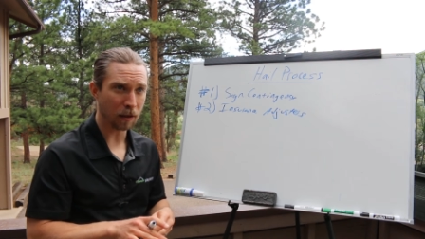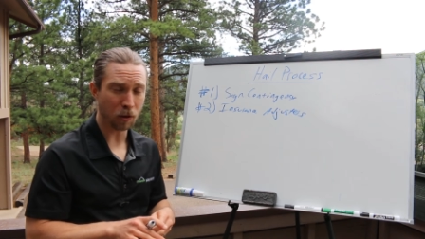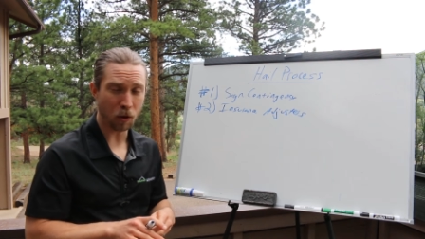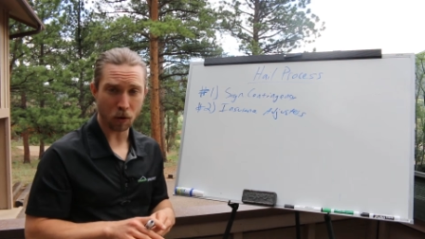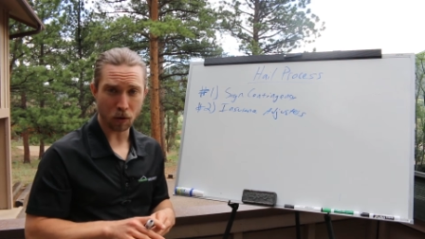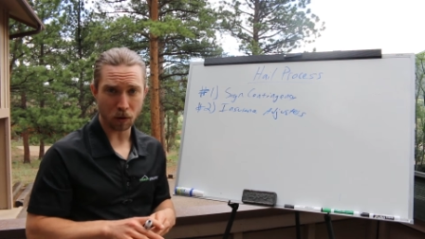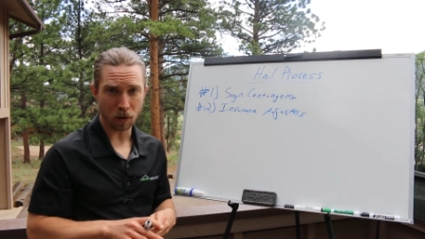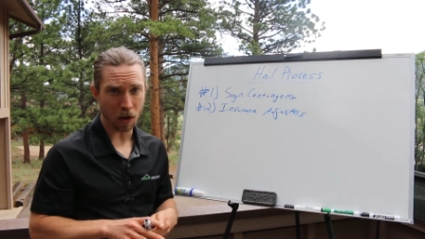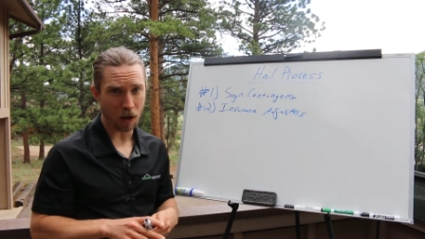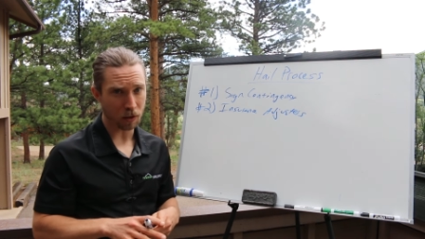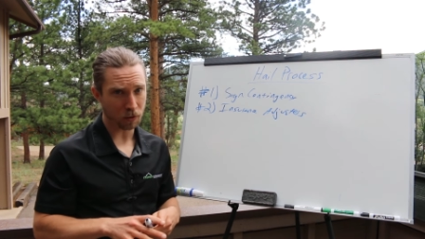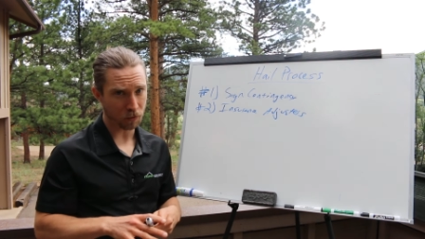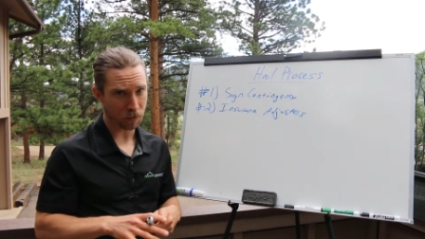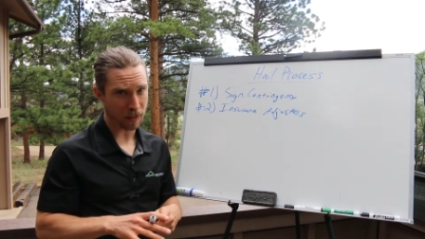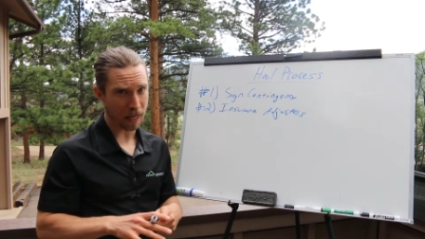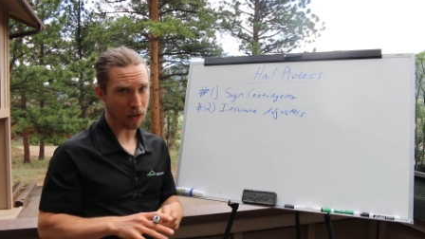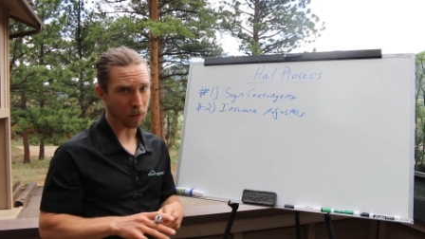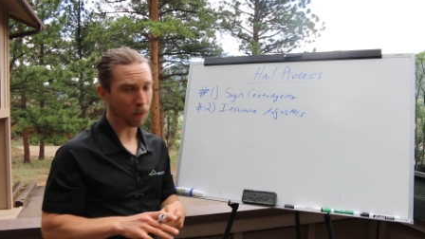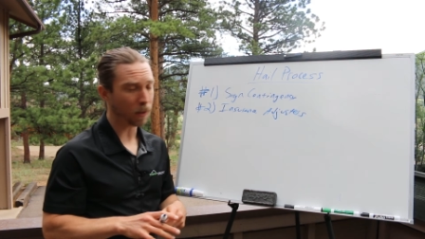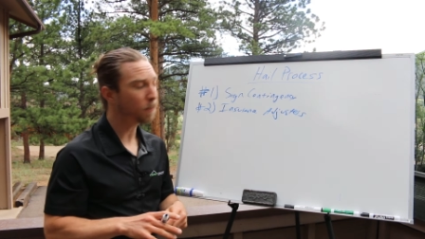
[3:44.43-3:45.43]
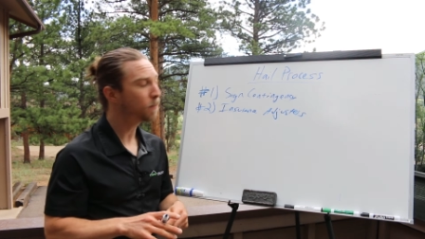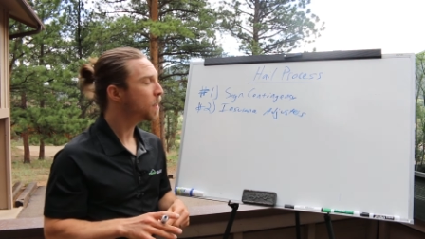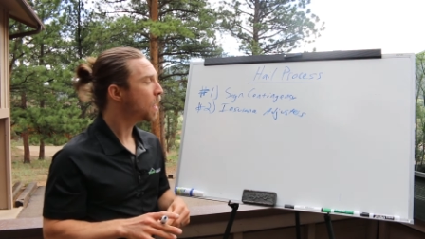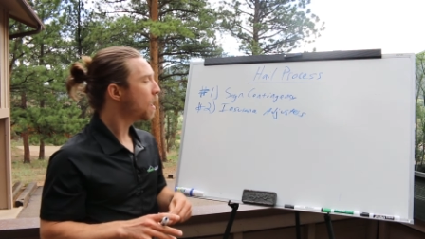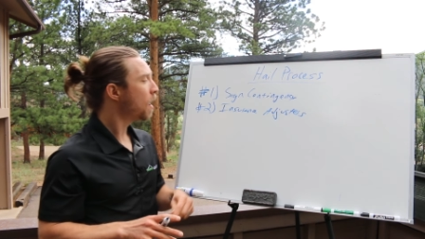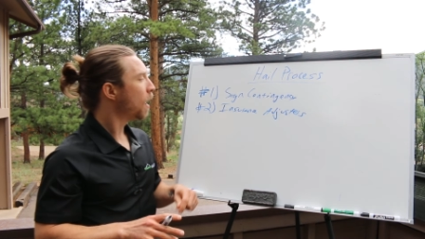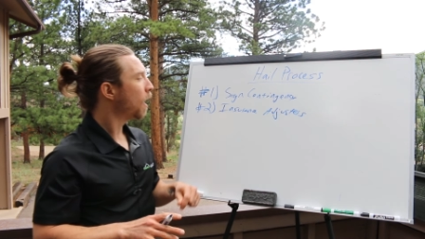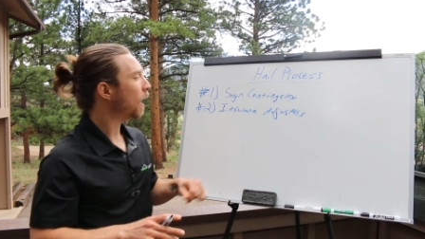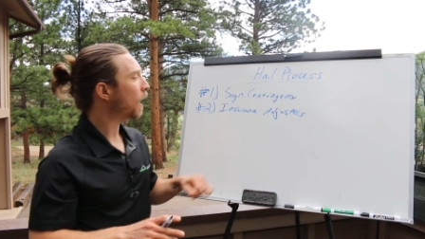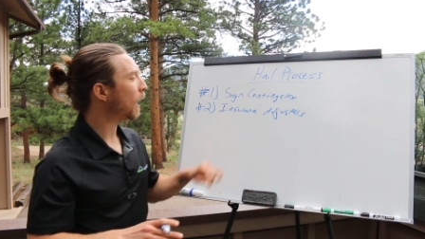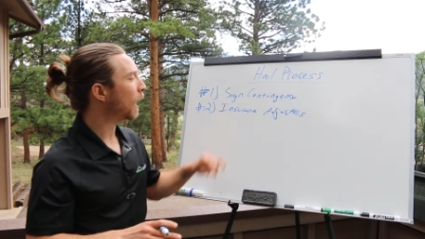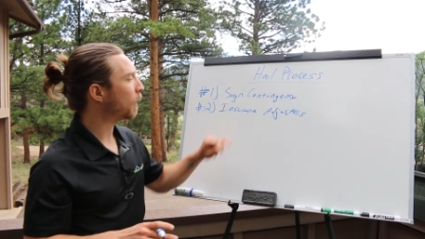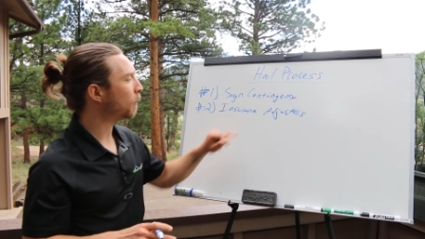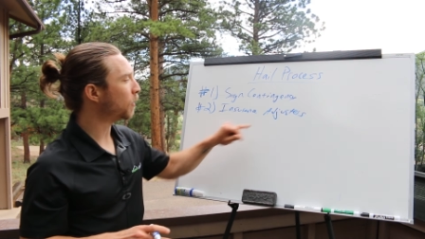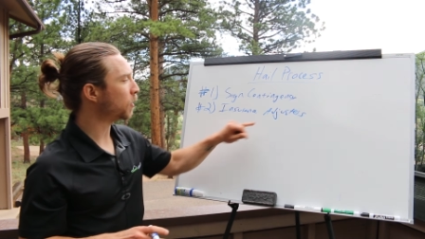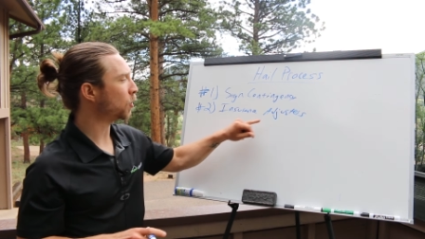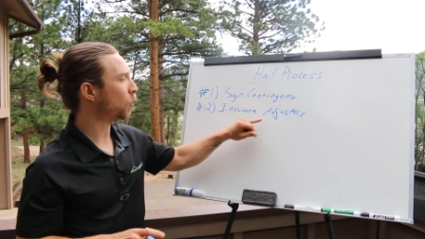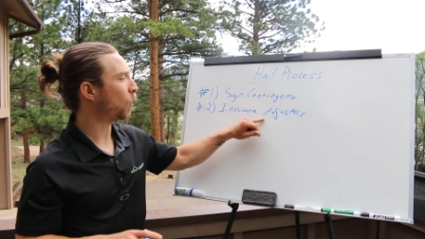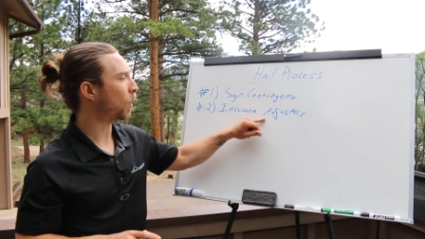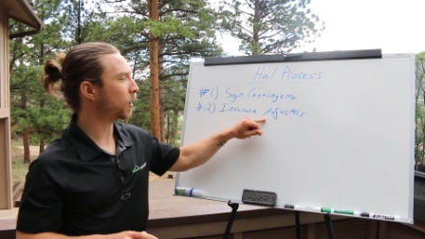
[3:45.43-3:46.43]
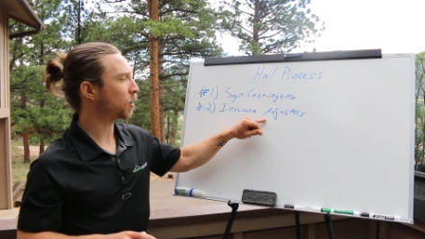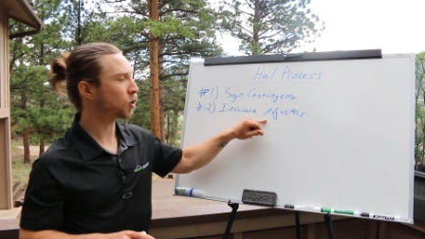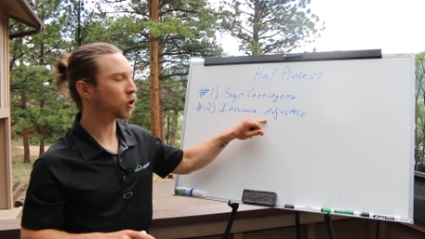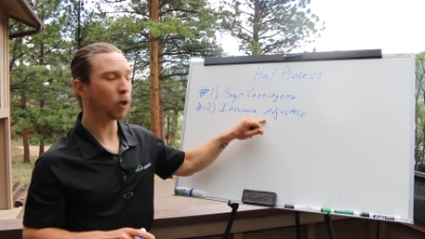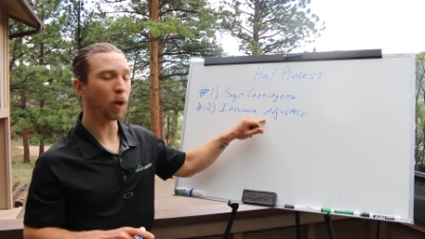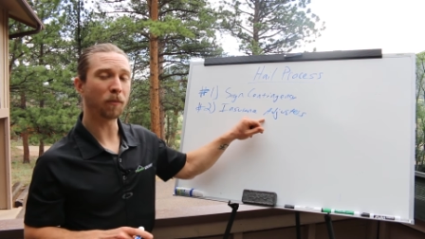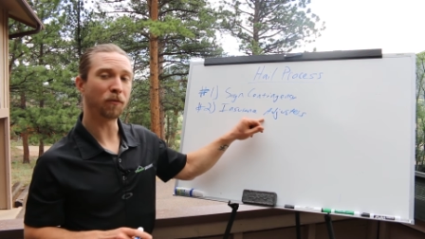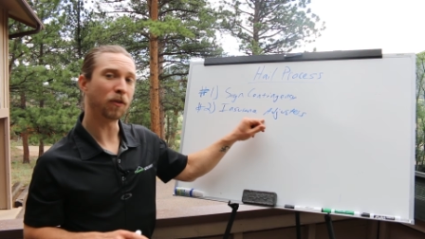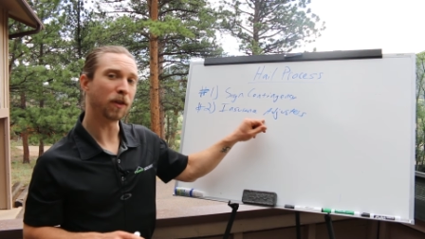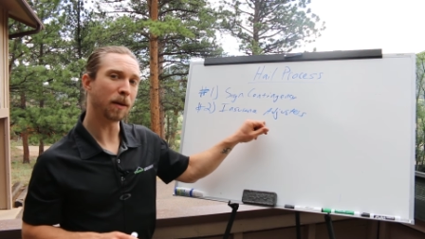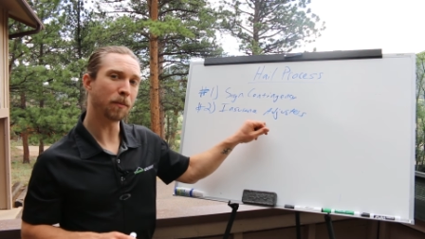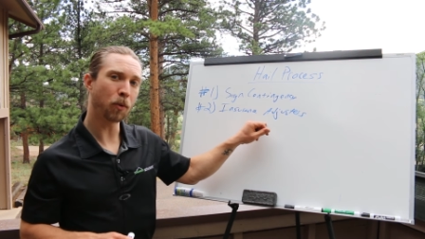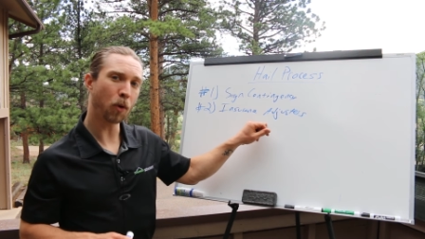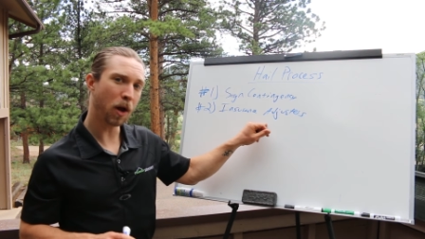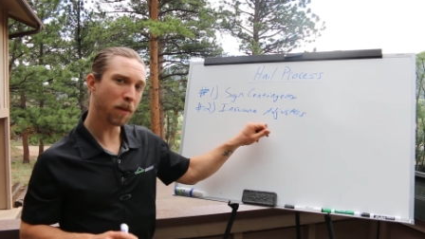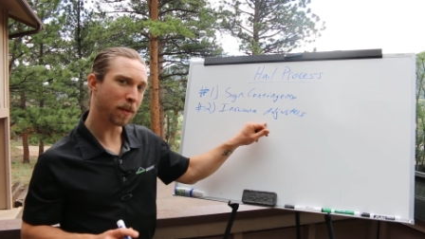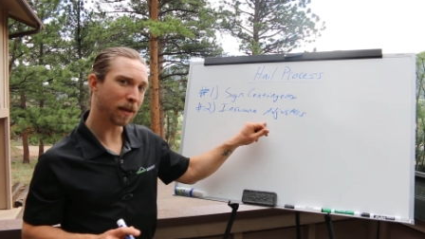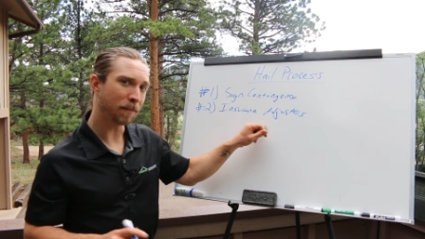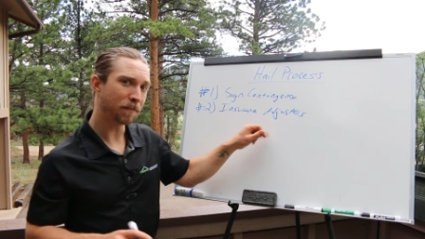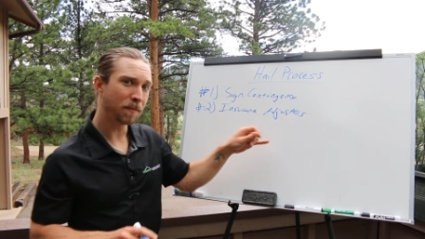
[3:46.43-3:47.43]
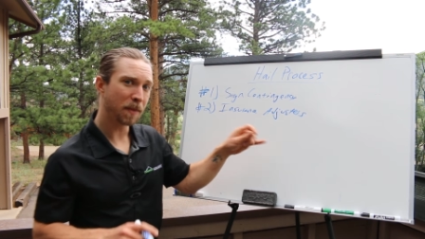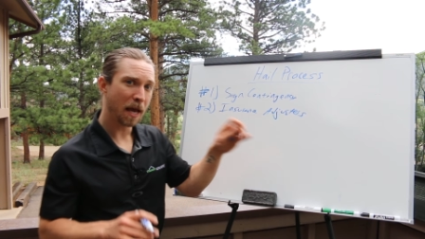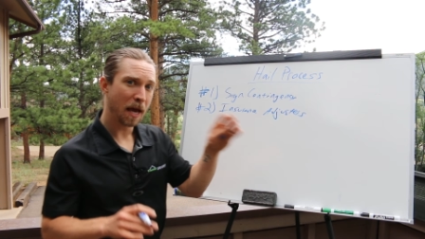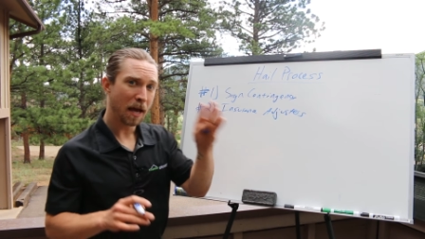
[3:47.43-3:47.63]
local laws for that one. Uh, but you'll want to show up for the appointment.